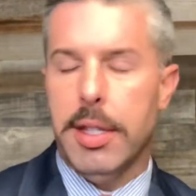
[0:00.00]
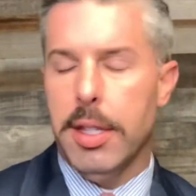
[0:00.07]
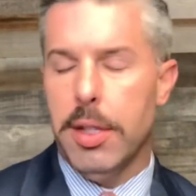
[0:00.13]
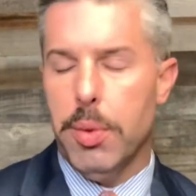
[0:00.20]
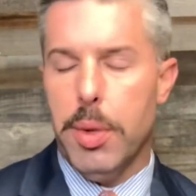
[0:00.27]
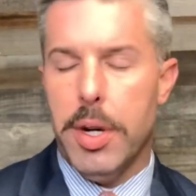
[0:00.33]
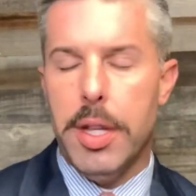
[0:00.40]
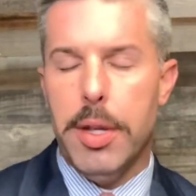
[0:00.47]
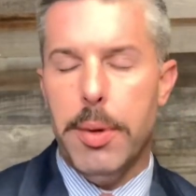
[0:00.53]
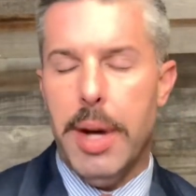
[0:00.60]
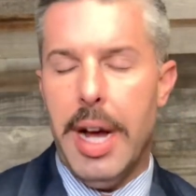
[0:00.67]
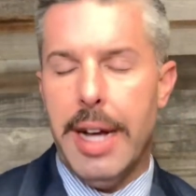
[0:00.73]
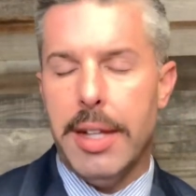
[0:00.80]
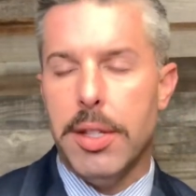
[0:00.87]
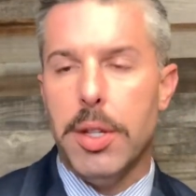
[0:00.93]
It's where you
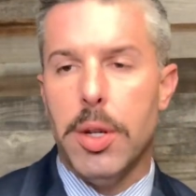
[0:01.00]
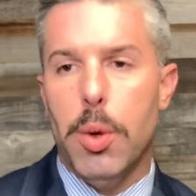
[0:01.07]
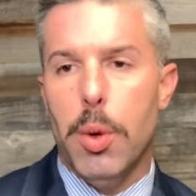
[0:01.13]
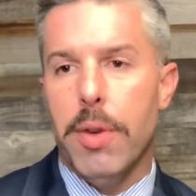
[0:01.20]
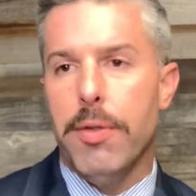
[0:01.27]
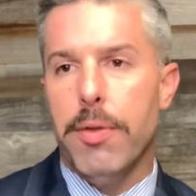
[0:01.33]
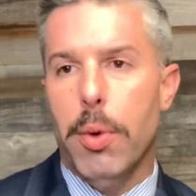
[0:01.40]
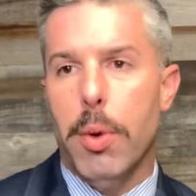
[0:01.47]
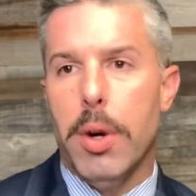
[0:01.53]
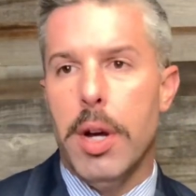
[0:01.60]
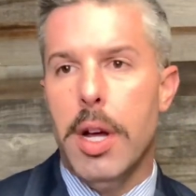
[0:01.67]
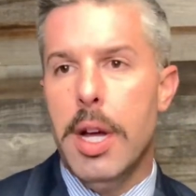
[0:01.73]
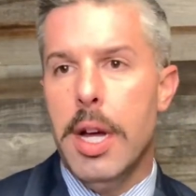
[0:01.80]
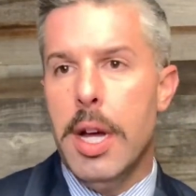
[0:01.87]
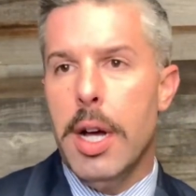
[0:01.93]
ask the court for
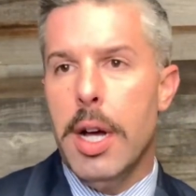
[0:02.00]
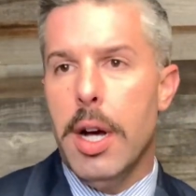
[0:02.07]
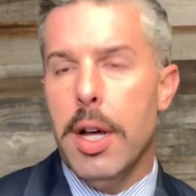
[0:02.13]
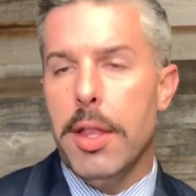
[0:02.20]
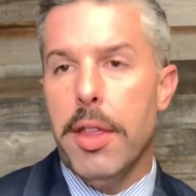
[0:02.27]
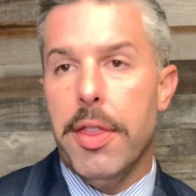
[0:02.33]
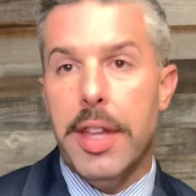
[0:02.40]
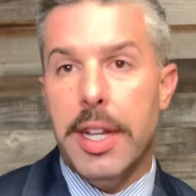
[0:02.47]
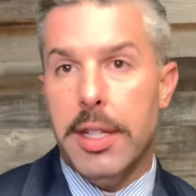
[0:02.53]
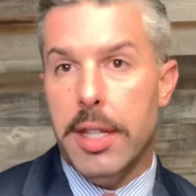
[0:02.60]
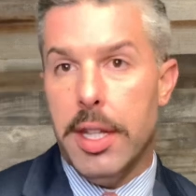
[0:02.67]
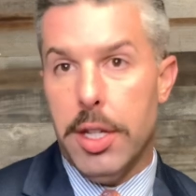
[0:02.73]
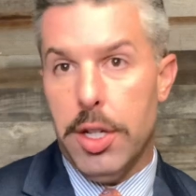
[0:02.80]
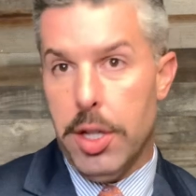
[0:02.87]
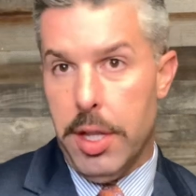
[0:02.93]
the things
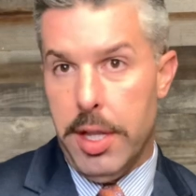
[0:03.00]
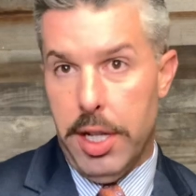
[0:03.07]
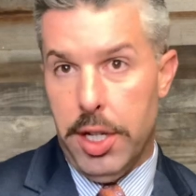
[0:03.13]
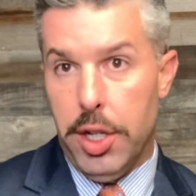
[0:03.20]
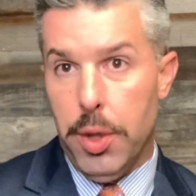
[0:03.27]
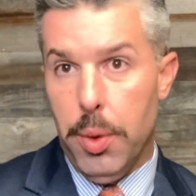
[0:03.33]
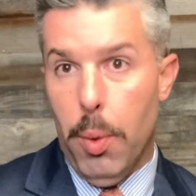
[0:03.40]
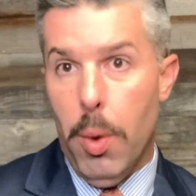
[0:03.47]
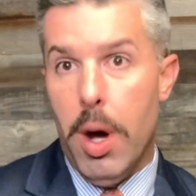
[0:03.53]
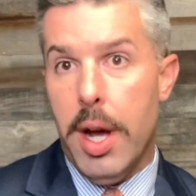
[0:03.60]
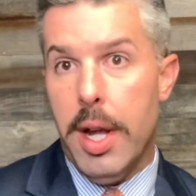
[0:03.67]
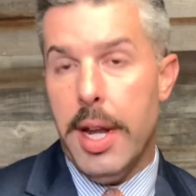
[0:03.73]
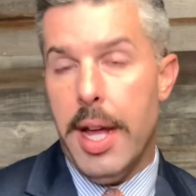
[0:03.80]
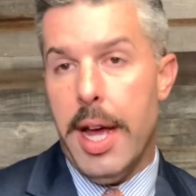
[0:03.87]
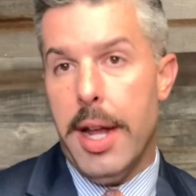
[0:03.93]
that you
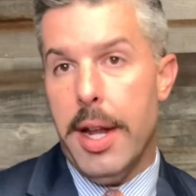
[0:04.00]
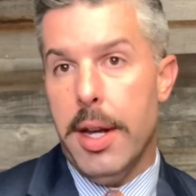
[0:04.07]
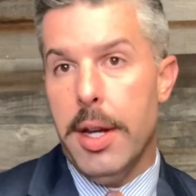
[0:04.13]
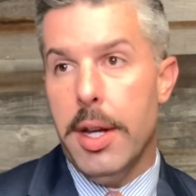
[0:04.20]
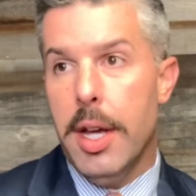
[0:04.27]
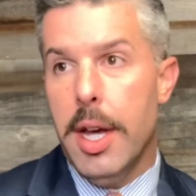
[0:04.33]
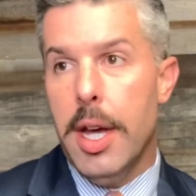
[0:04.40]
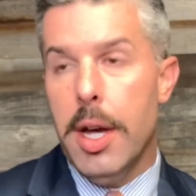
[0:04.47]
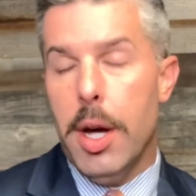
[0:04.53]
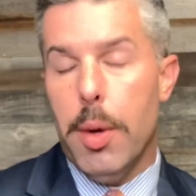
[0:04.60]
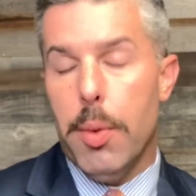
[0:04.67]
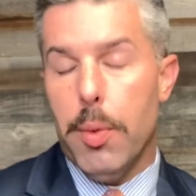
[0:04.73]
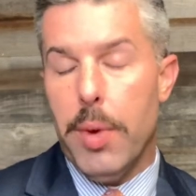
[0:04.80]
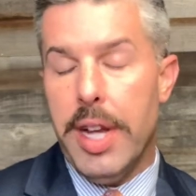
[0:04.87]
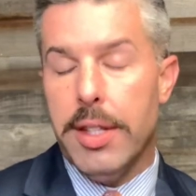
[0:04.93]
want and
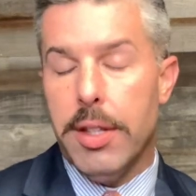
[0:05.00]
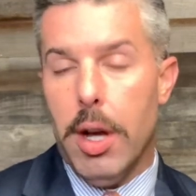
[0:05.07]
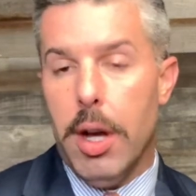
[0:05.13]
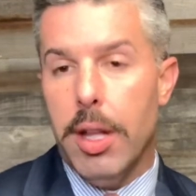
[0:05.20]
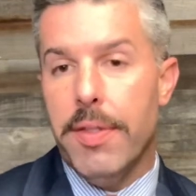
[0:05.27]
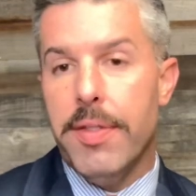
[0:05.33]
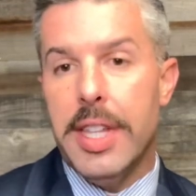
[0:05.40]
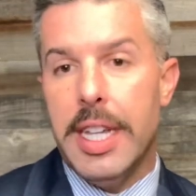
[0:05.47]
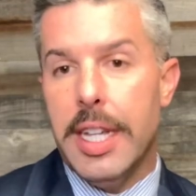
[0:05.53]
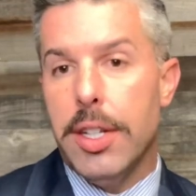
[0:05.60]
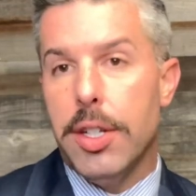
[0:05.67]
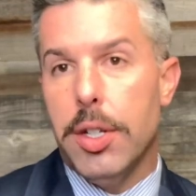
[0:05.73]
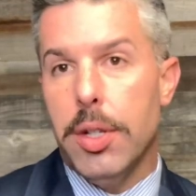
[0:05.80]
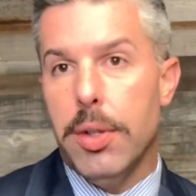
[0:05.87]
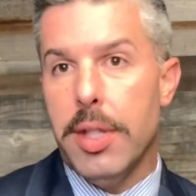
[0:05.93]
raise all of the
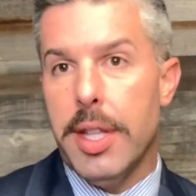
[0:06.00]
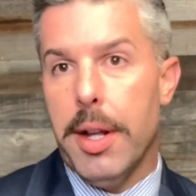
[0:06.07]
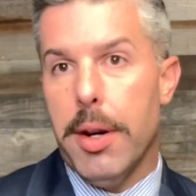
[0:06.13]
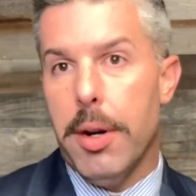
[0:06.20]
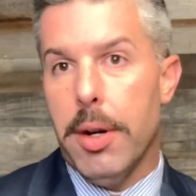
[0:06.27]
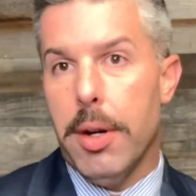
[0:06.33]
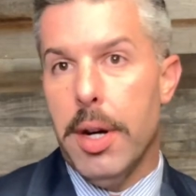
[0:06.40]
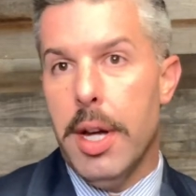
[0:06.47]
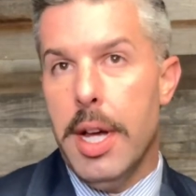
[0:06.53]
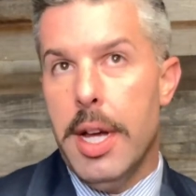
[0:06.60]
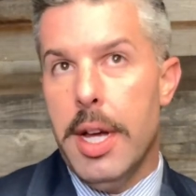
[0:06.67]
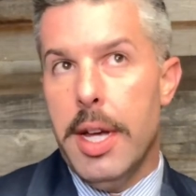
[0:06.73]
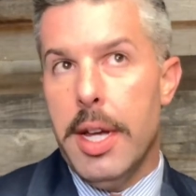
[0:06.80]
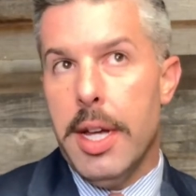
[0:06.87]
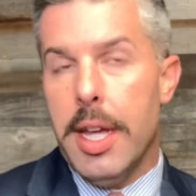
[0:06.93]
issues that are
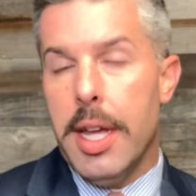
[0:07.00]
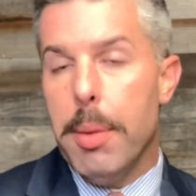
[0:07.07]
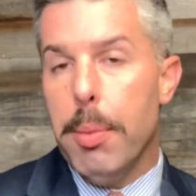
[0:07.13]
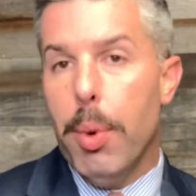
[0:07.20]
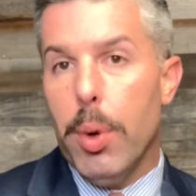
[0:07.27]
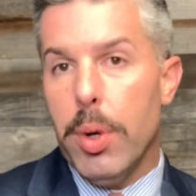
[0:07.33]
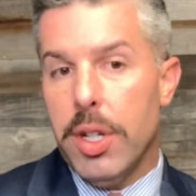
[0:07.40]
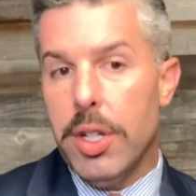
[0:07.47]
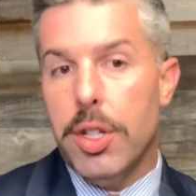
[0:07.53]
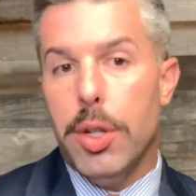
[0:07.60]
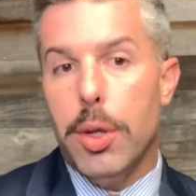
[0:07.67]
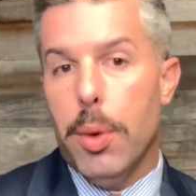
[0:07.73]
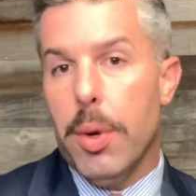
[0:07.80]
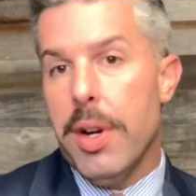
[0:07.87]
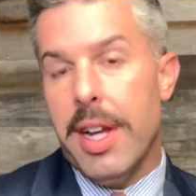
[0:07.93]
important
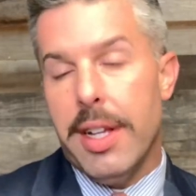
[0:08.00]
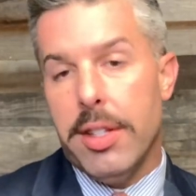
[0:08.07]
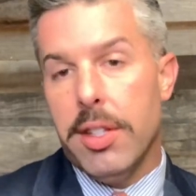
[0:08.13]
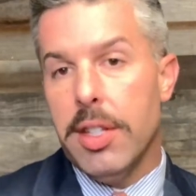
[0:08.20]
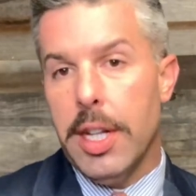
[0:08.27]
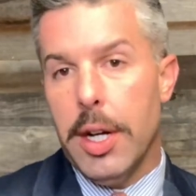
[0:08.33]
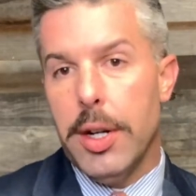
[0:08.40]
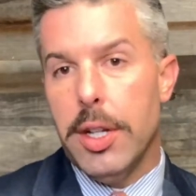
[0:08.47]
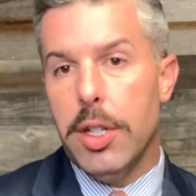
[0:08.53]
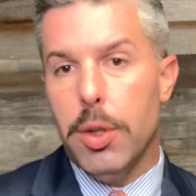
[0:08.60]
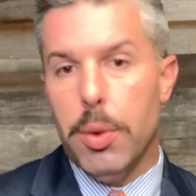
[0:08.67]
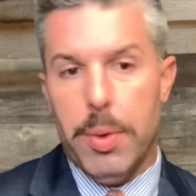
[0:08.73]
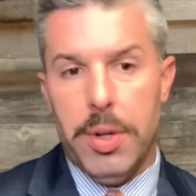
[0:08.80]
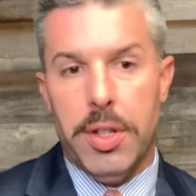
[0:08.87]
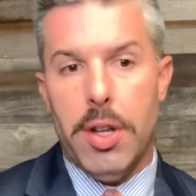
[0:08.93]
to or necessary to
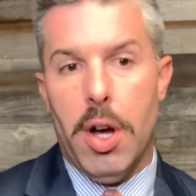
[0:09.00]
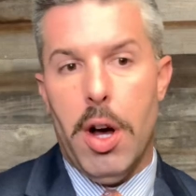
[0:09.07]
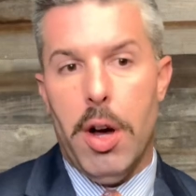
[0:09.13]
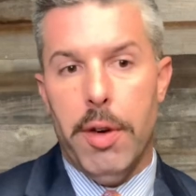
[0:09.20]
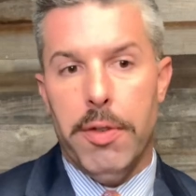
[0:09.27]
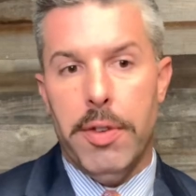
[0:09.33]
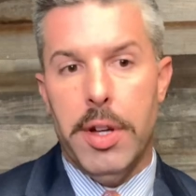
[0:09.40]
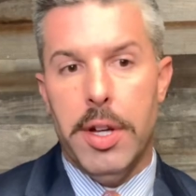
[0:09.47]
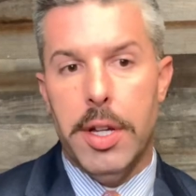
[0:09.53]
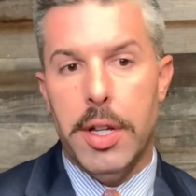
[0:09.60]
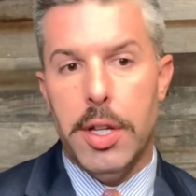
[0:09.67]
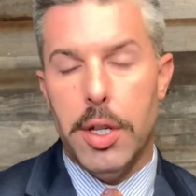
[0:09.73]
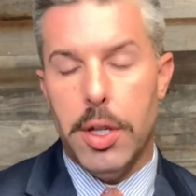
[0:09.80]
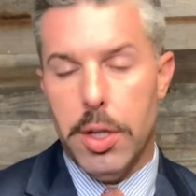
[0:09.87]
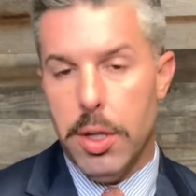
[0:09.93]
resolve
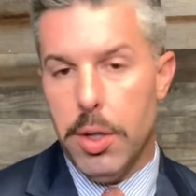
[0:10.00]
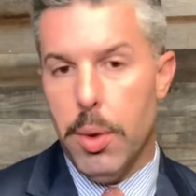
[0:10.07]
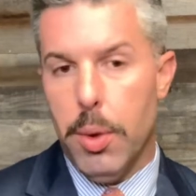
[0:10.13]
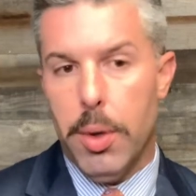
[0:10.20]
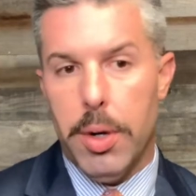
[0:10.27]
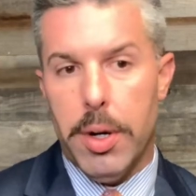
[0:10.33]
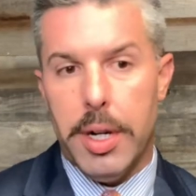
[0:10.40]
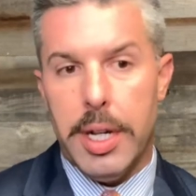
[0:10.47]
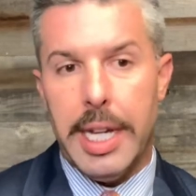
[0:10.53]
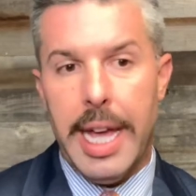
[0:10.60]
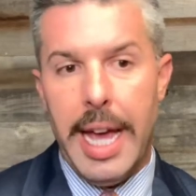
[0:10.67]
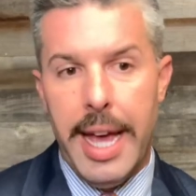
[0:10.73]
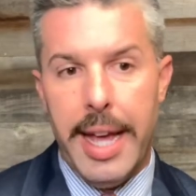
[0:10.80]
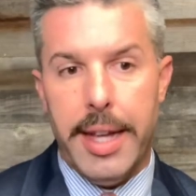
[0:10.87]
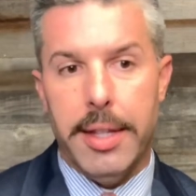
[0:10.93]
your
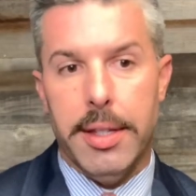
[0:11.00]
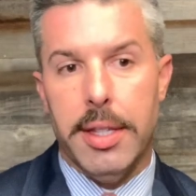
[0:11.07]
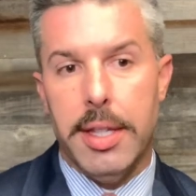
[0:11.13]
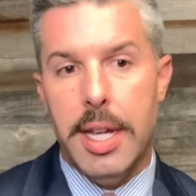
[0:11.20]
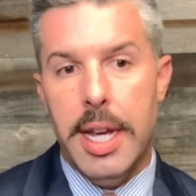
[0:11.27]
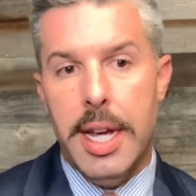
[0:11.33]
case.